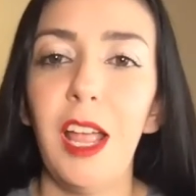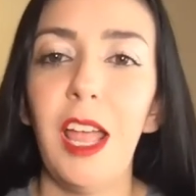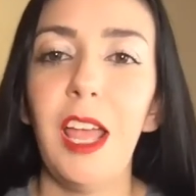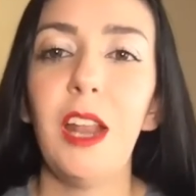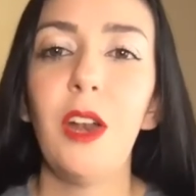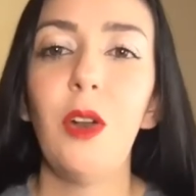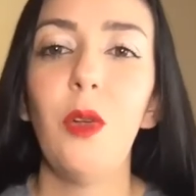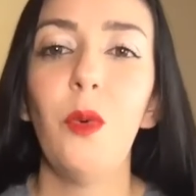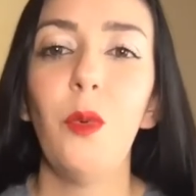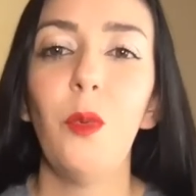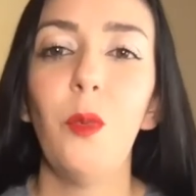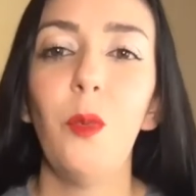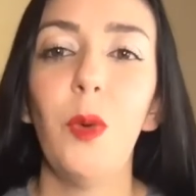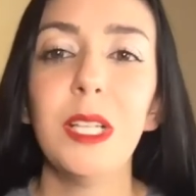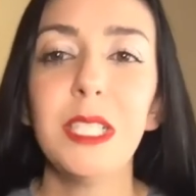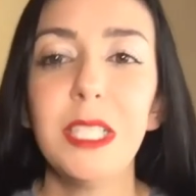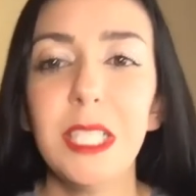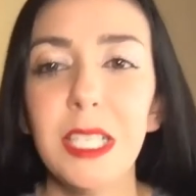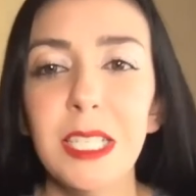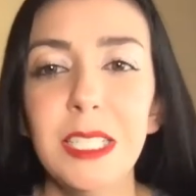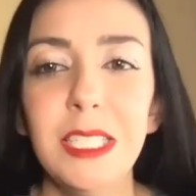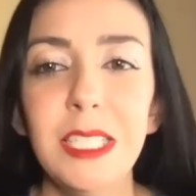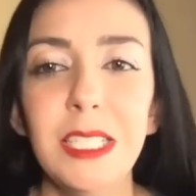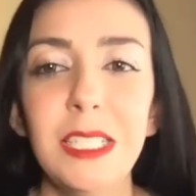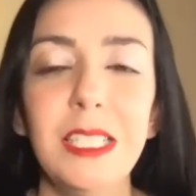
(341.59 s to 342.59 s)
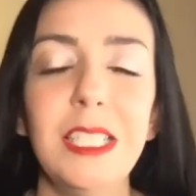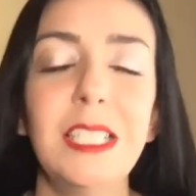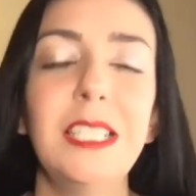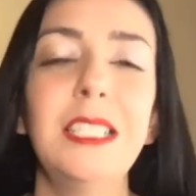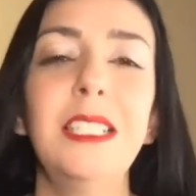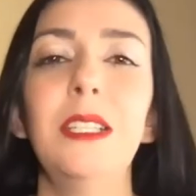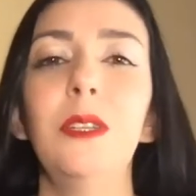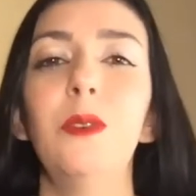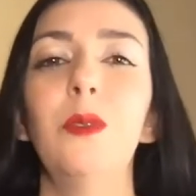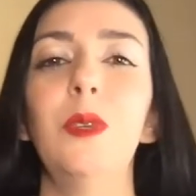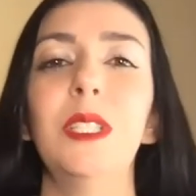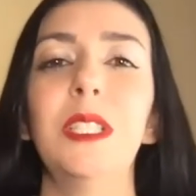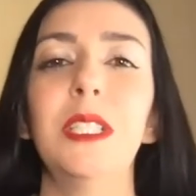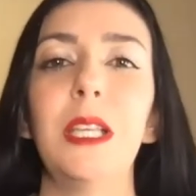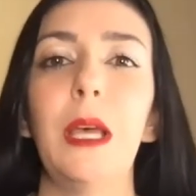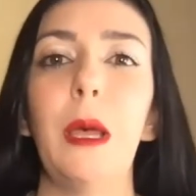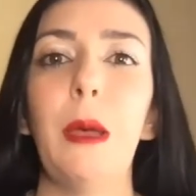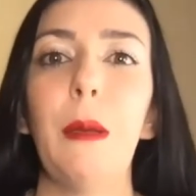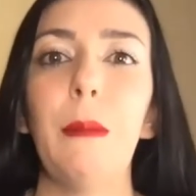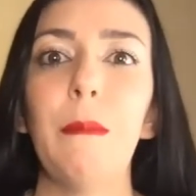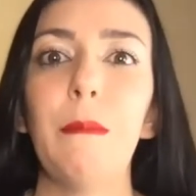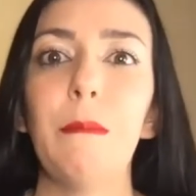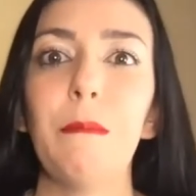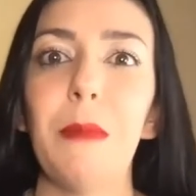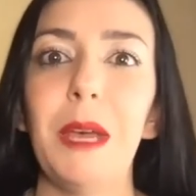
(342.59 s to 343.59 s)
And once I did this, it was
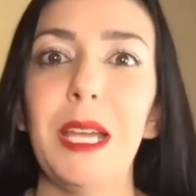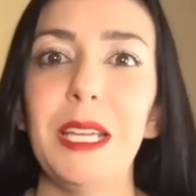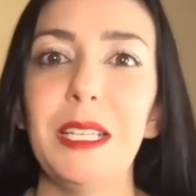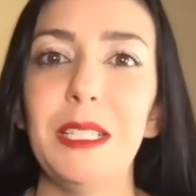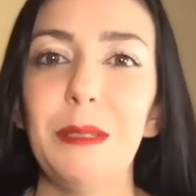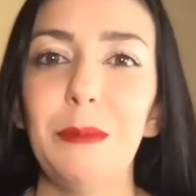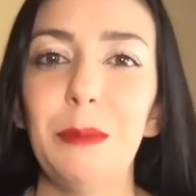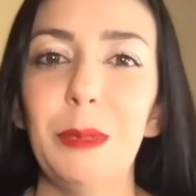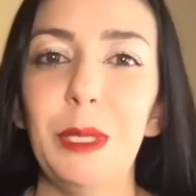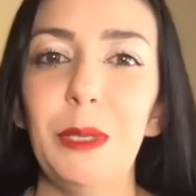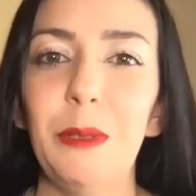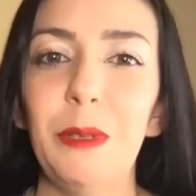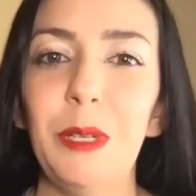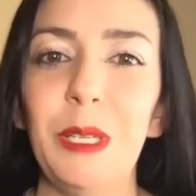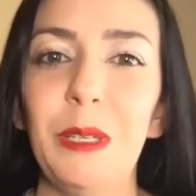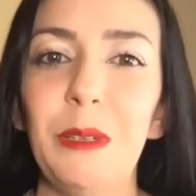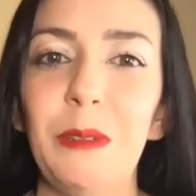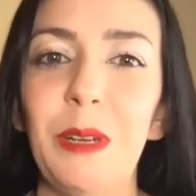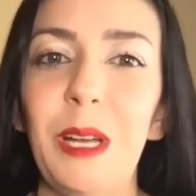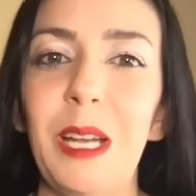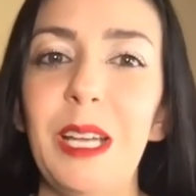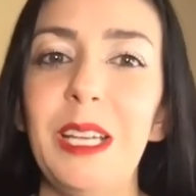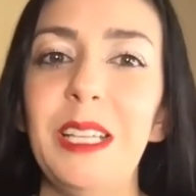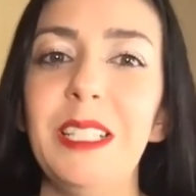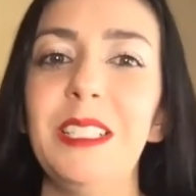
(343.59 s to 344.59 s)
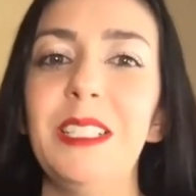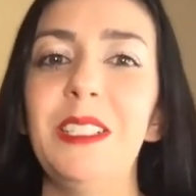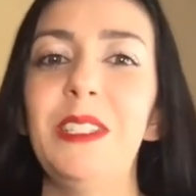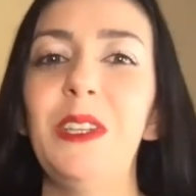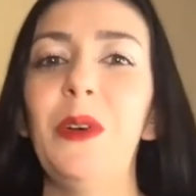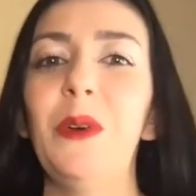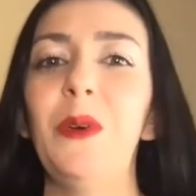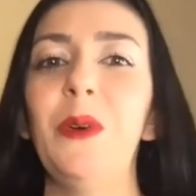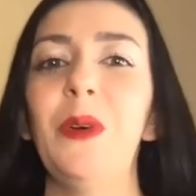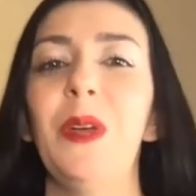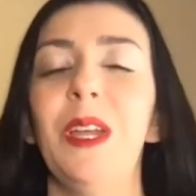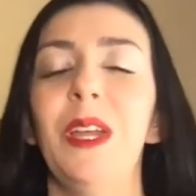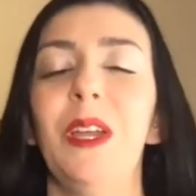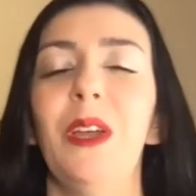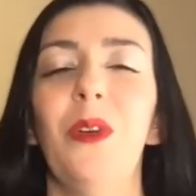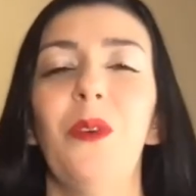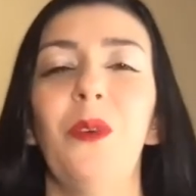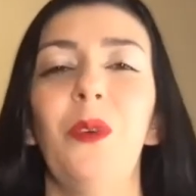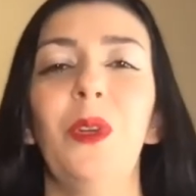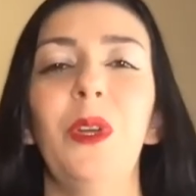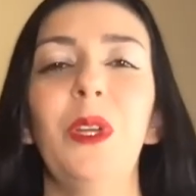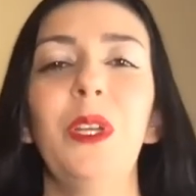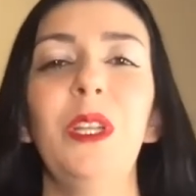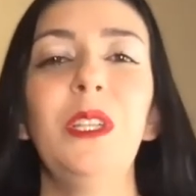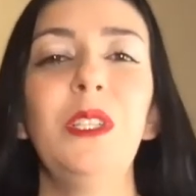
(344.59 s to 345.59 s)
mind-blowing, right? So
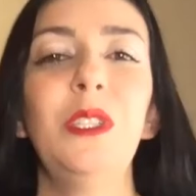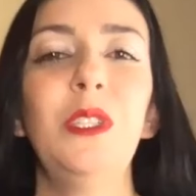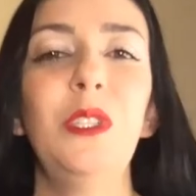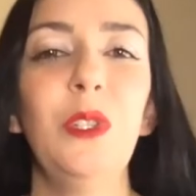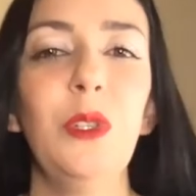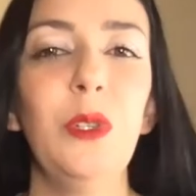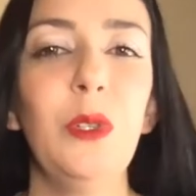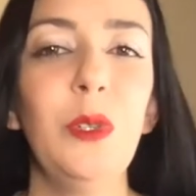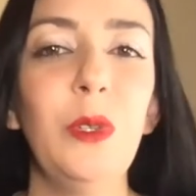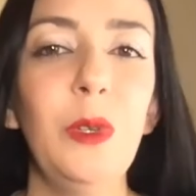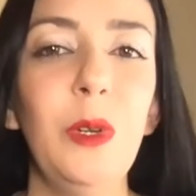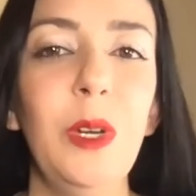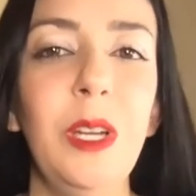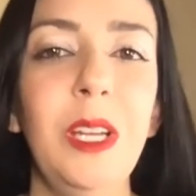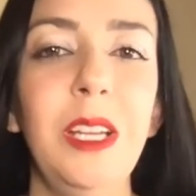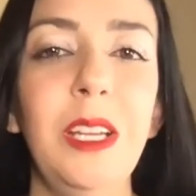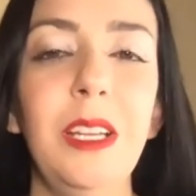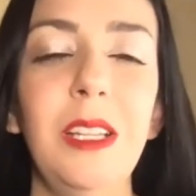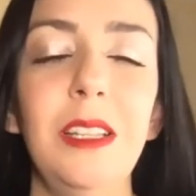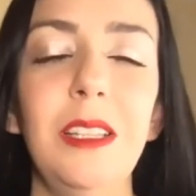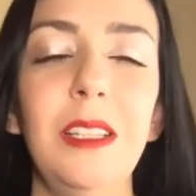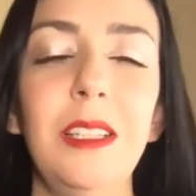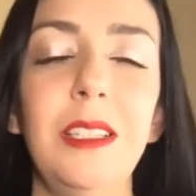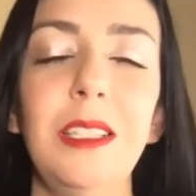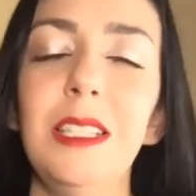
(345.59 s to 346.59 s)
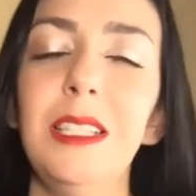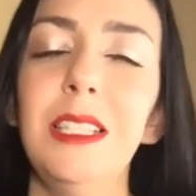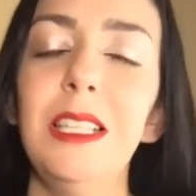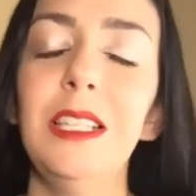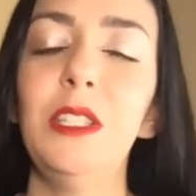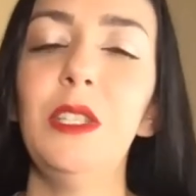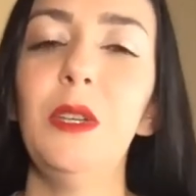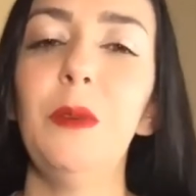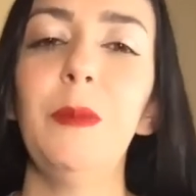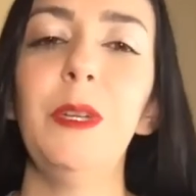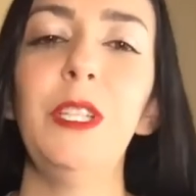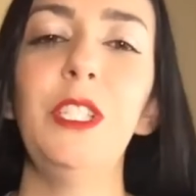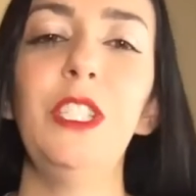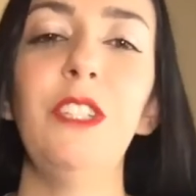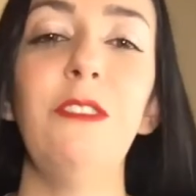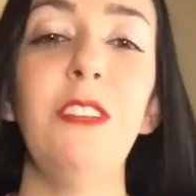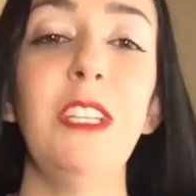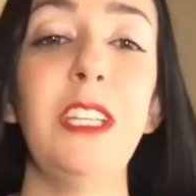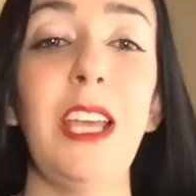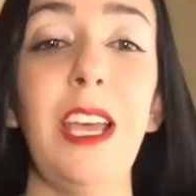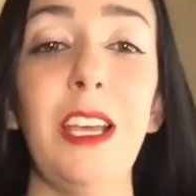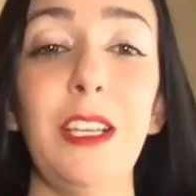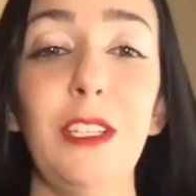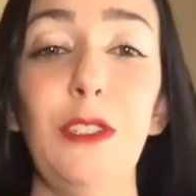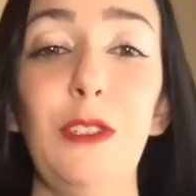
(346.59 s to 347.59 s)
we're gonna do, this isn't so much of an
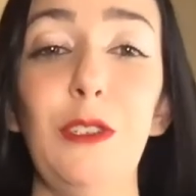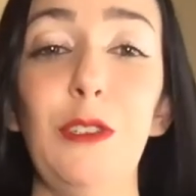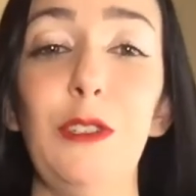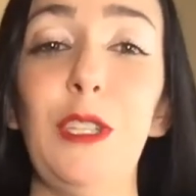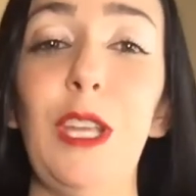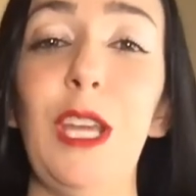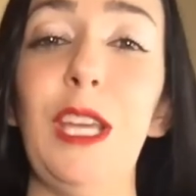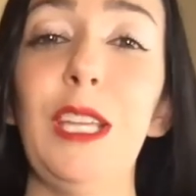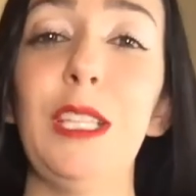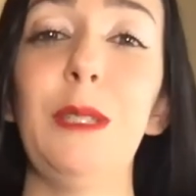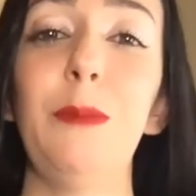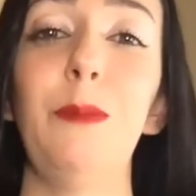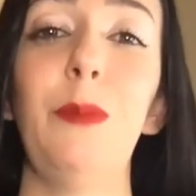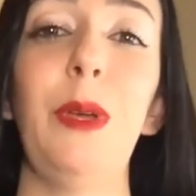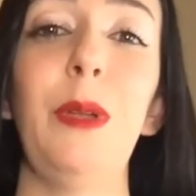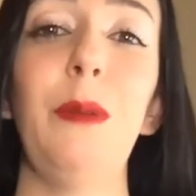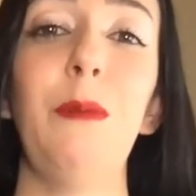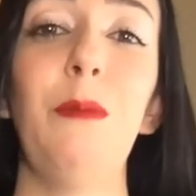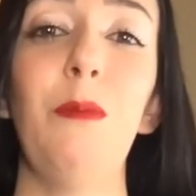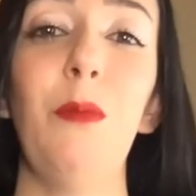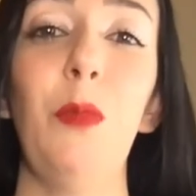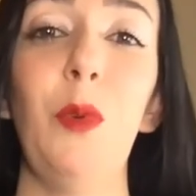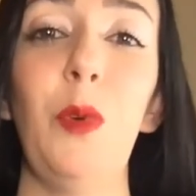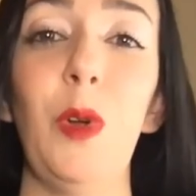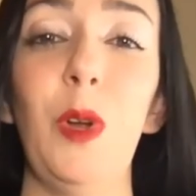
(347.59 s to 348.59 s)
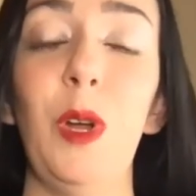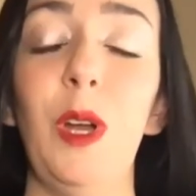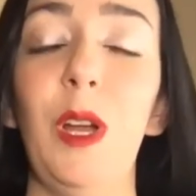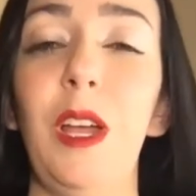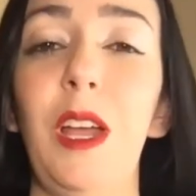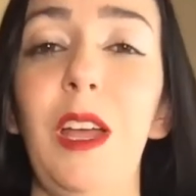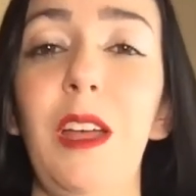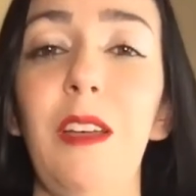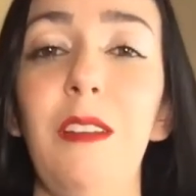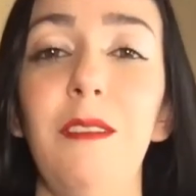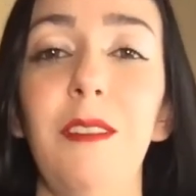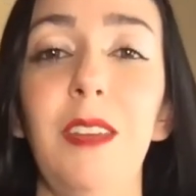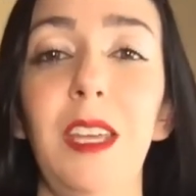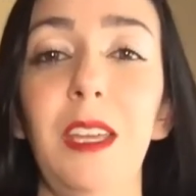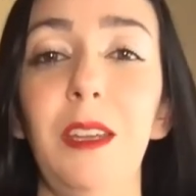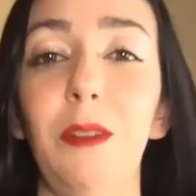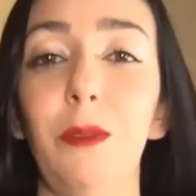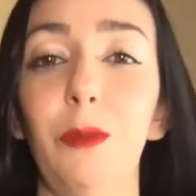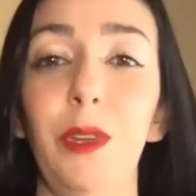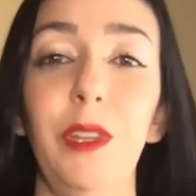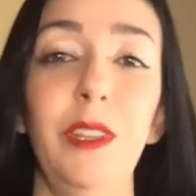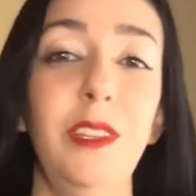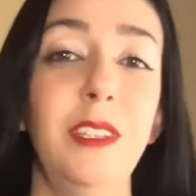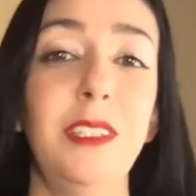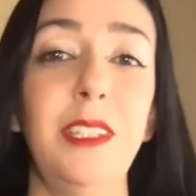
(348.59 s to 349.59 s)
exercise, but more of a
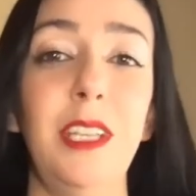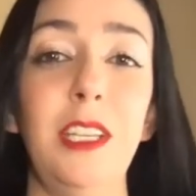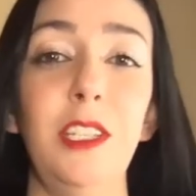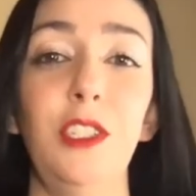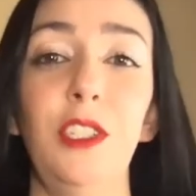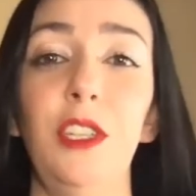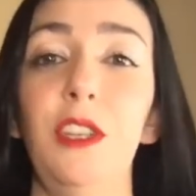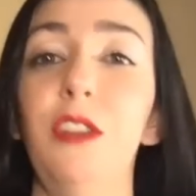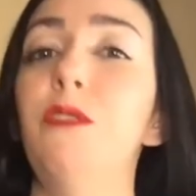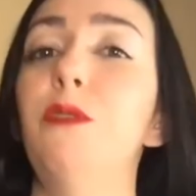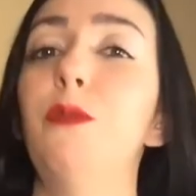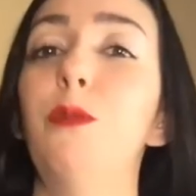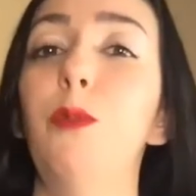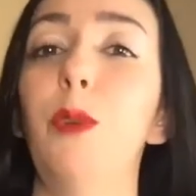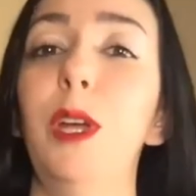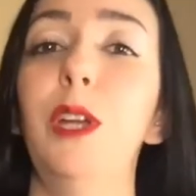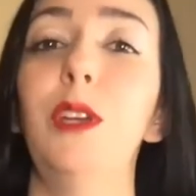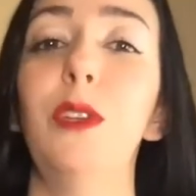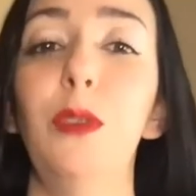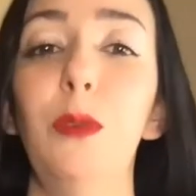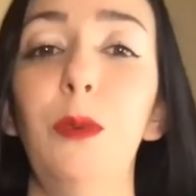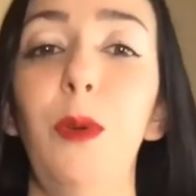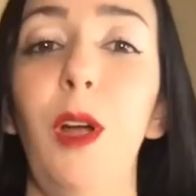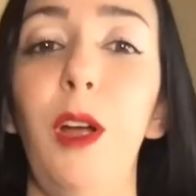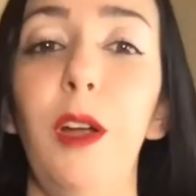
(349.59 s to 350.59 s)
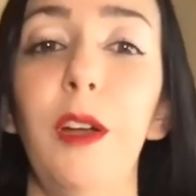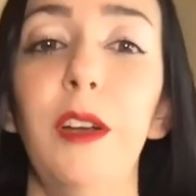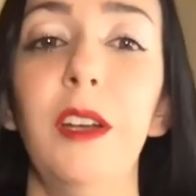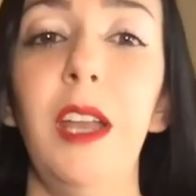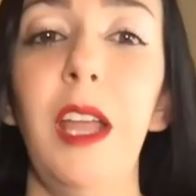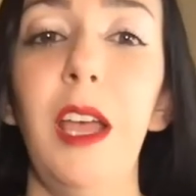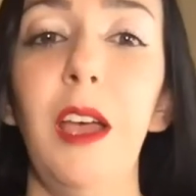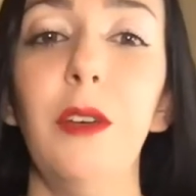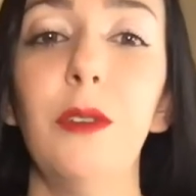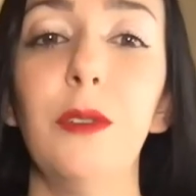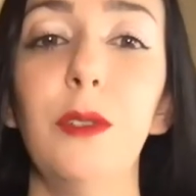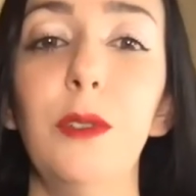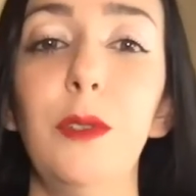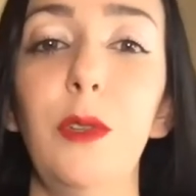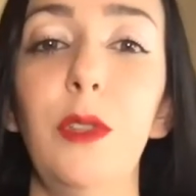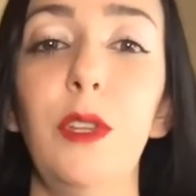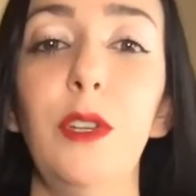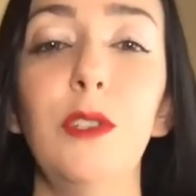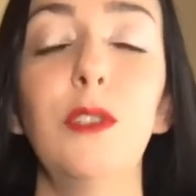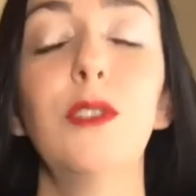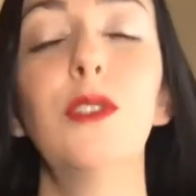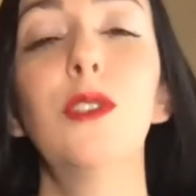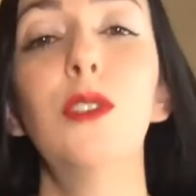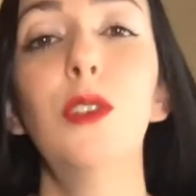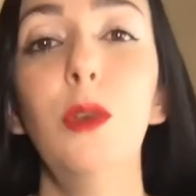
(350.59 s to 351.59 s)
realization of where you are now. So
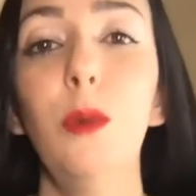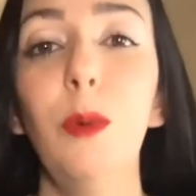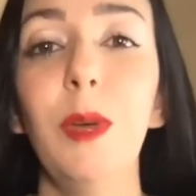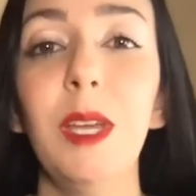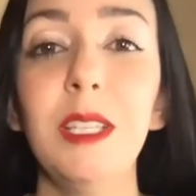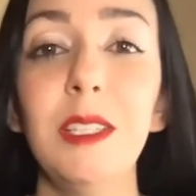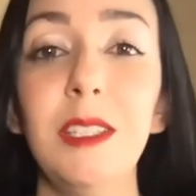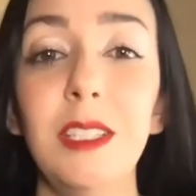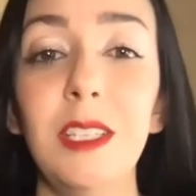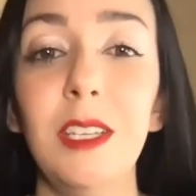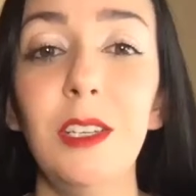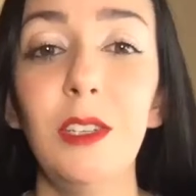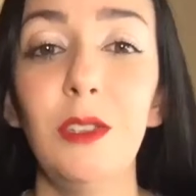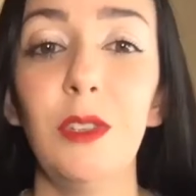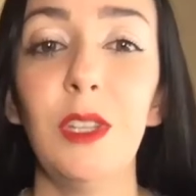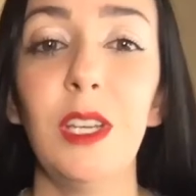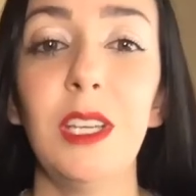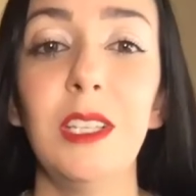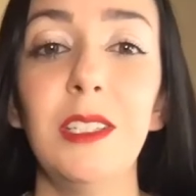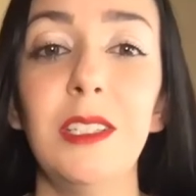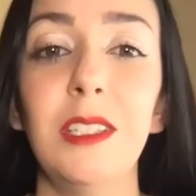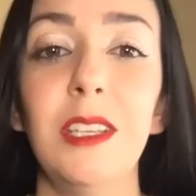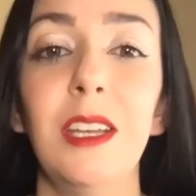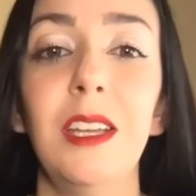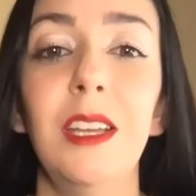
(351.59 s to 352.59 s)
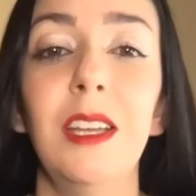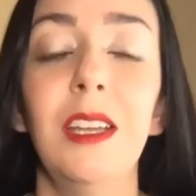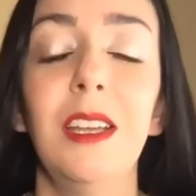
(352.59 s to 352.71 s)
there's two ways to do this.